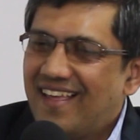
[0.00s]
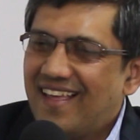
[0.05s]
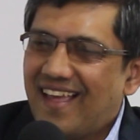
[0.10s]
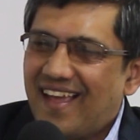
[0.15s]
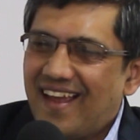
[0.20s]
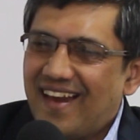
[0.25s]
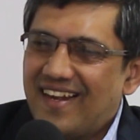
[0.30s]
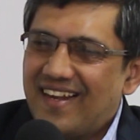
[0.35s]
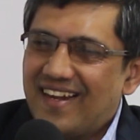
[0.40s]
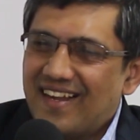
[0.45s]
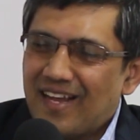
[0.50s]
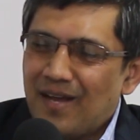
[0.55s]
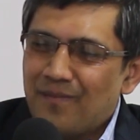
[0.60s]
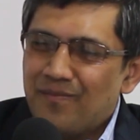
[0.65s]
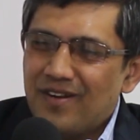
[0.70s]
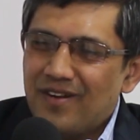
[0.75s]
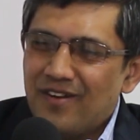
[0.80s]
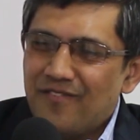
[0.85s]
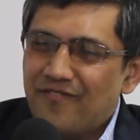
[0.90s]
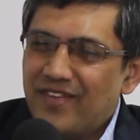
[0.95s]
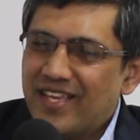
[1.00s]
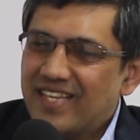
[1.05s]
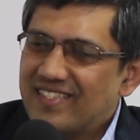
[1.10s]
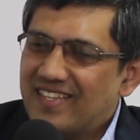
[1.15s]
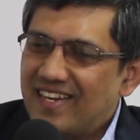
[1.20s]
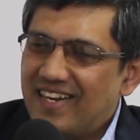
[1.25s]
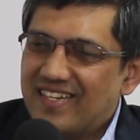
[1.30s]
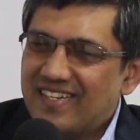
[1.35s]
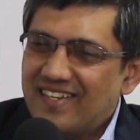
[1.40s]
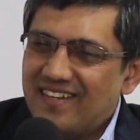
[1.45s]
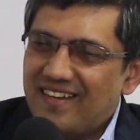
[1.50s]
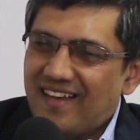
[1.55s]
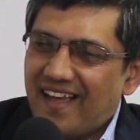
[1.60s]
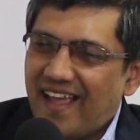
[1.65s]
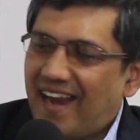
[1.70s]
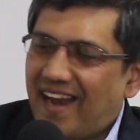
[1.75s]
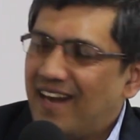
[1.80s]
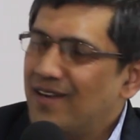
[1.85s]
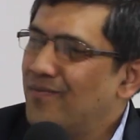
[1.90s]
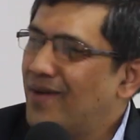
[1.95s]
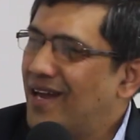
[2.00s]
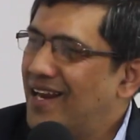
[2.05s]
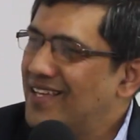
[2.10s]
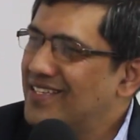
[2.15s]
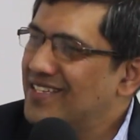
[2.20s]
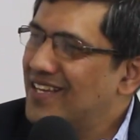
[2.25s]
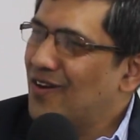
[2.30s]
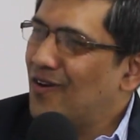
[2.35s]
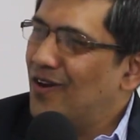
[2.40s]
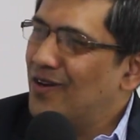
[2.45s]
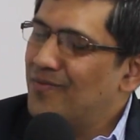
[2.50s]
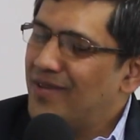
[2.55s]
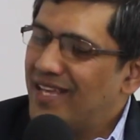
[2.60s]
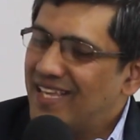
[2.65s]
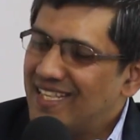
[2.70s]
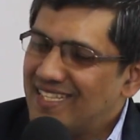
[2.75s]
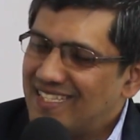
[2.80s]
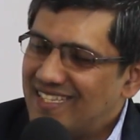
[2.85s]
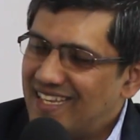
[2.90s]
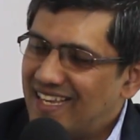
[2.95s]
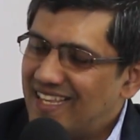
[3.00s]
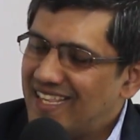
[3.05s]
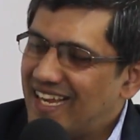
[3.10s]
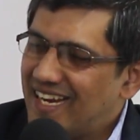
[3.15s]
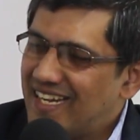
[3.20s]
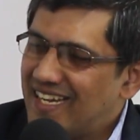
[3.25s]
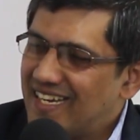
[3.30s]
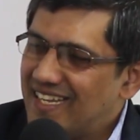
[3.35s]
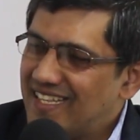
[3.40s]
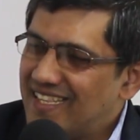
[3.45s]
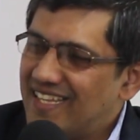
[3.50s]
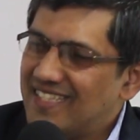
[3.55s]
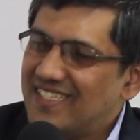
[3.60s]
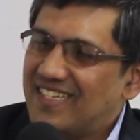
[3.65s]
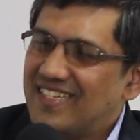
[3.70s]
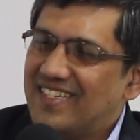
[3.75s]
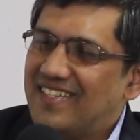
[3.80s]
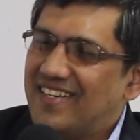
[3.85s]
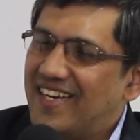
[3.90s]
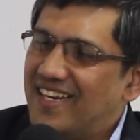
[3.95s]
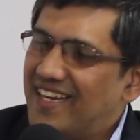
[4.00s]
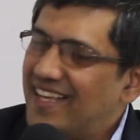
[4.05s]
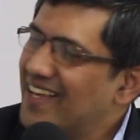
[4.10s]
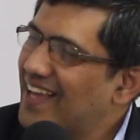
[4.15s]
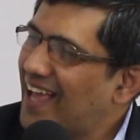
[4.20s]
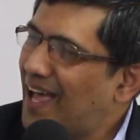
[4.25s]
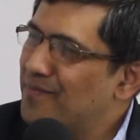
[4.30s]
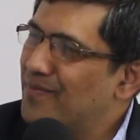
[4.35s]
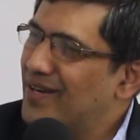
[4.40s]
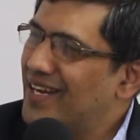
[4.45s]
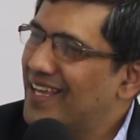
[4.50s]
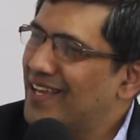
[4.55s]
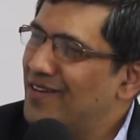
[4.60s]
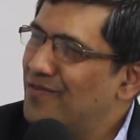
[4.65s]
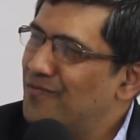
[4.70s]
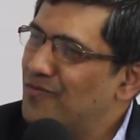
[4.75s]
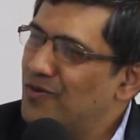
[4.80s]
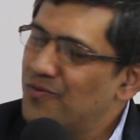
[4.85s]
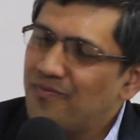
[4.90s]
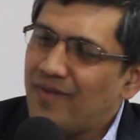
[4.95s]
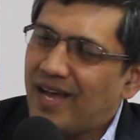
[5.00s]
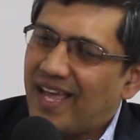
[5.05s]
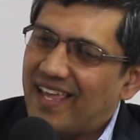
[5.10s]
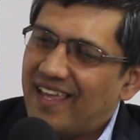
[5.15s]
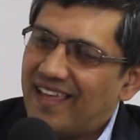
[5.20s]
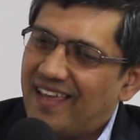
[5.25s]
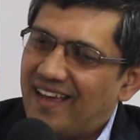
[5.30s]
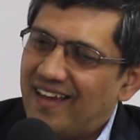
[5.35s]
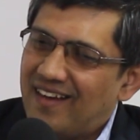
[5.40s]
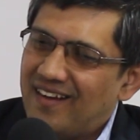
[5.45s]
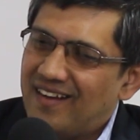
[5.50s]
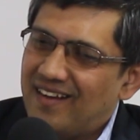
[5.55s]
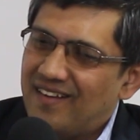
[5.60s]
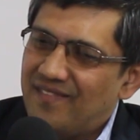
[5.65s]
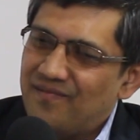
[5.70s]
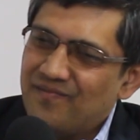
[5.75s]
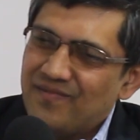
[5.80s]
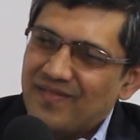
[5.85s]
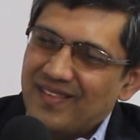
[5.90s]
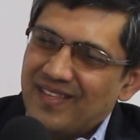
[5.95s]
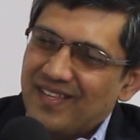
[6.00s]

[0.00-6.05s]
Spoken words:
And a couple of weeks later, I had Balaji call me and say that there's a training happening in Mumbai.